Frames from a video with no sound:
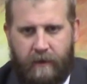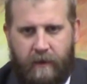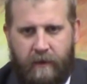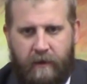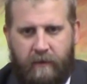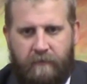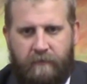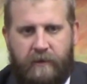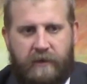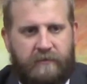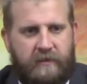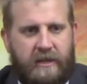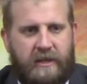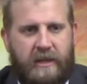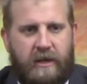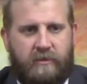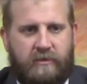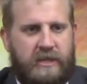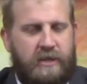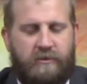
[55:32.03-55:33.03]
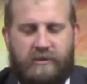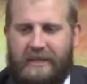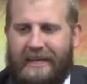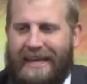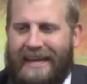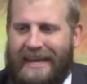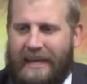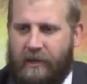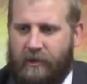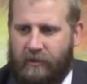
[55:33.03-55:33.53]
15 years he was
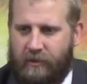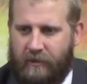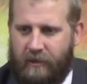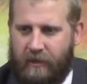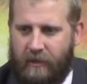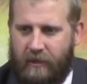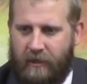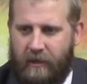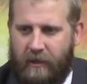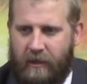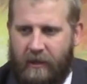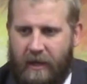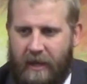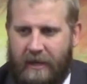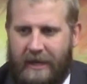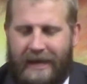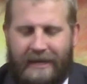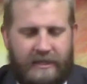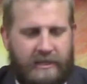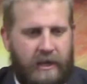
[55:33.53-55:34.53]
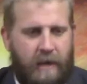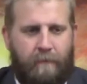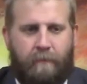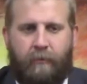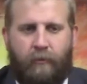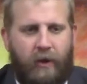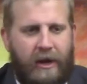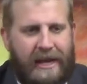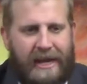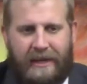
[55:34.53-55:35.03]
healed and ends up
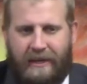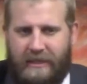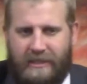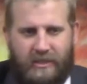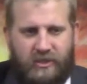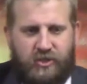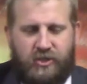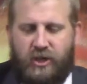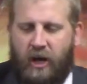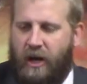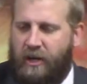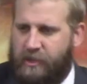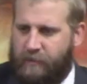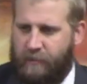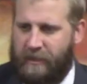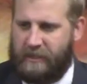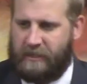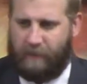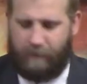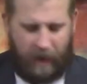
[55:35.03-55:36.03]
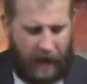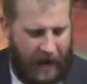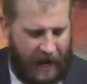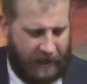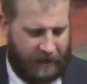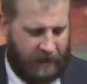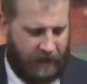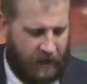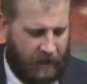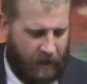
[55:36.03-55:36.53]
bringing this judgment
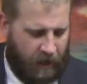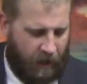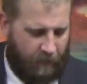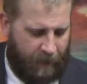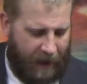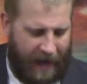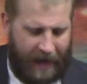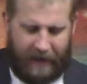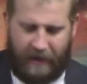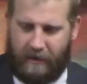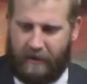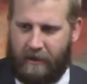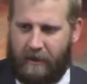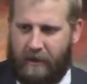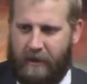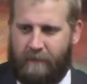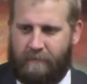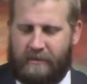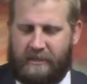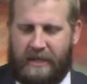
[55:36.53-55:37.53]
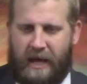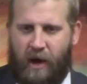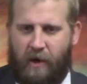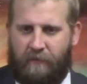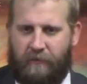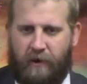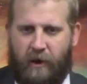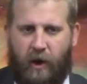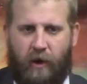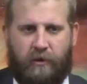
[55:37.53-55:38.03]
upon, upon
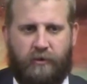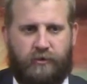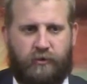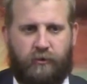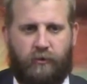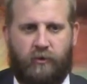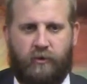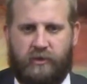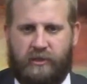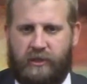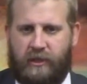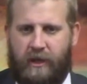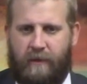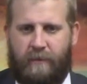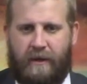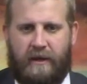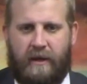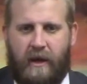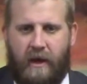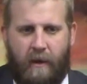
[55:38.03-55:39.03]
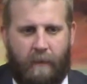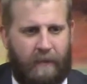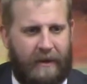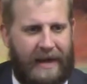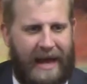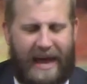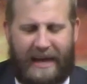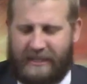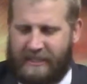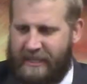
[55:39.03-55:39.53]
himself and all Jerusalem. And
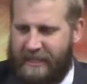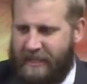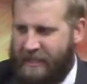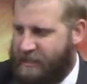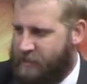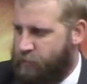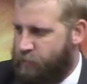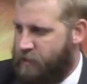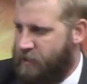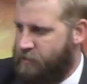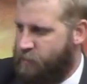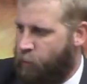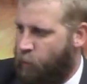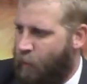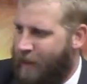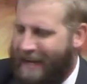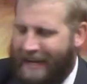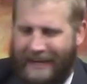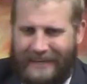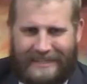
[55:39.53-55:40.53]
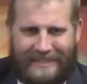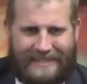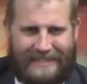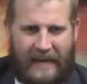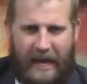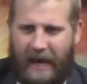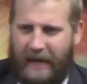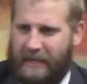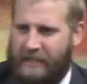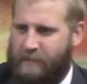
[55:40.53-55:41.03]
Manasseh, this, this wicked
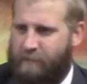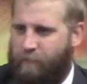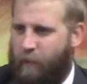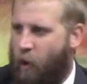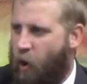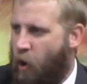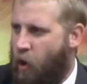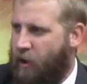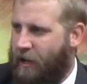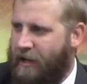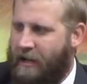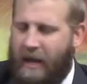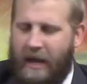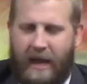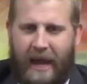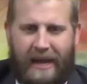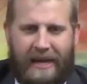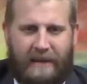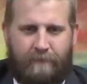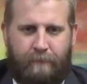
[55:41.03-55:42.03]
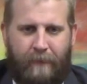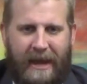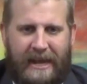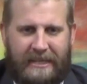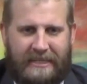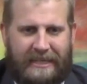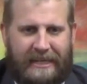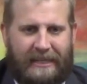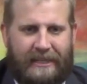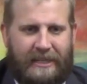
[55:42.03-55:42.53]
son, is born, and, and he
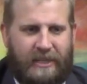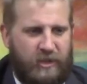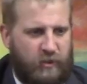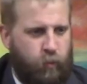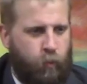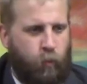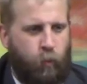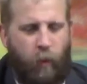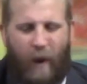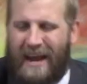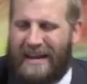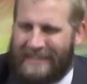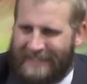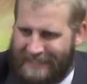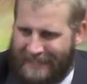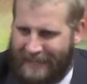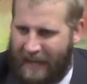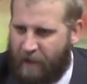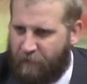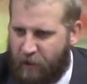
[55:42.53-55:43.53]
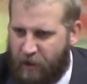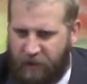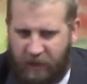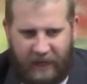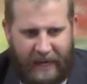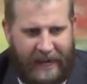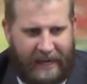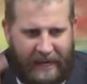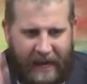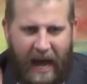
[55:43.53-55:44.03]
basically just wasted everything
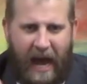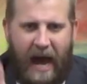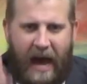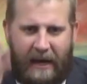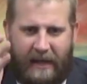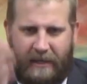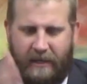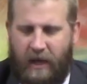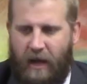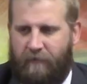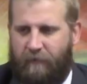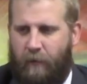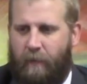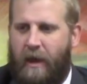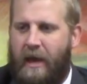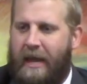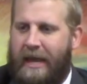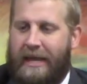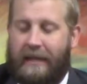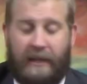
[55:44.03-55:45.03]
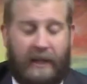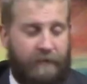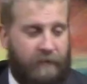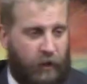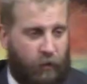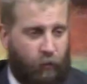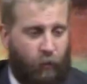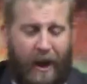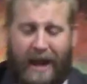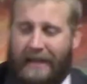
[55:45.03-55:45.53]
that God had done for him. He lived a
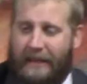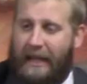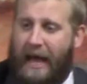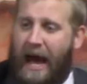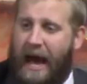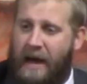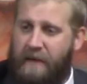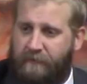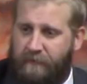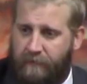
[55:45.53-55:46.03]
great life,